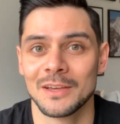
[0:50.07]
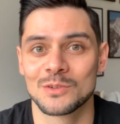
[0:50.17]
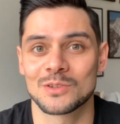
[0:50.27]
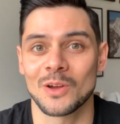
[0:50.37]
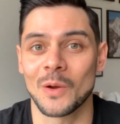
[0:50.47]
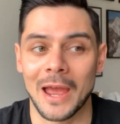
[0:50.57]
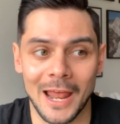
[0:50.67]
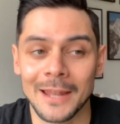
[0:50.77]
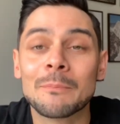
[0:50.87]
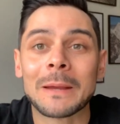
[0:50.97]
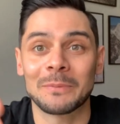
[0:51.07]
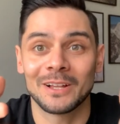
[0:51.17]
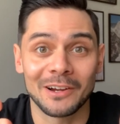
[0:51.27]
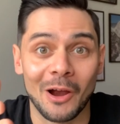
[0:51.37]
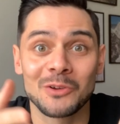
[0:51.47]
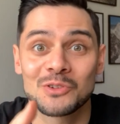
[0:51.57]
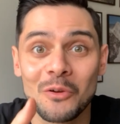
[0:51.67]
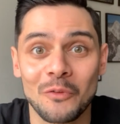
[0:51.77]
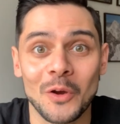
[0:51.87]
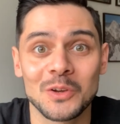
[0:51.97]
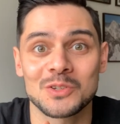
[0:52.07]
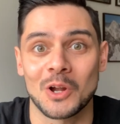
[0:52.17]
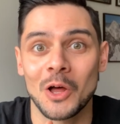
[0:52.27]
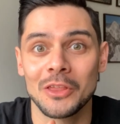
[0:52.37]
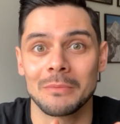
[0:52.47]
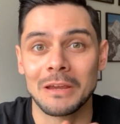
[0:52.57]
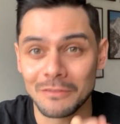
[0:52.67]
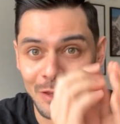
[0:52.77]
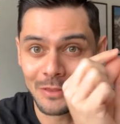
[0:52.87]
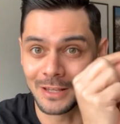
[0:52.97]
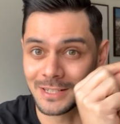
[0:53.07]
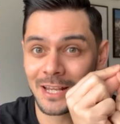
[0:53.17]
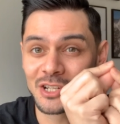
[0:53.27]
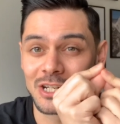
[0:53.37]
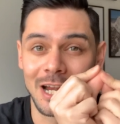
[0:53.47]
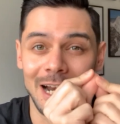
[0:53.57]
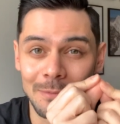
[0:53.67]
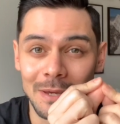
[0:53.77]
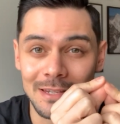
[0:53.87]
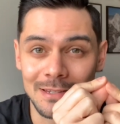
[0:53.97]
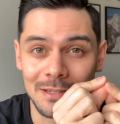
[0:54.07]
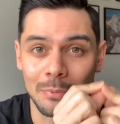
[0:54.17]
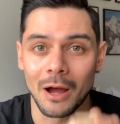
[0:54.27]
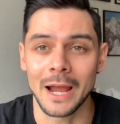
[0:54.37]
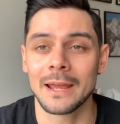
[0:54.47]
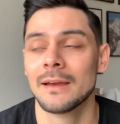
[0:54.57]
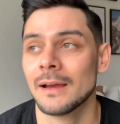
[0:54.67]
So, and people are so focused on them, even though they're such a tiny piece of the pie.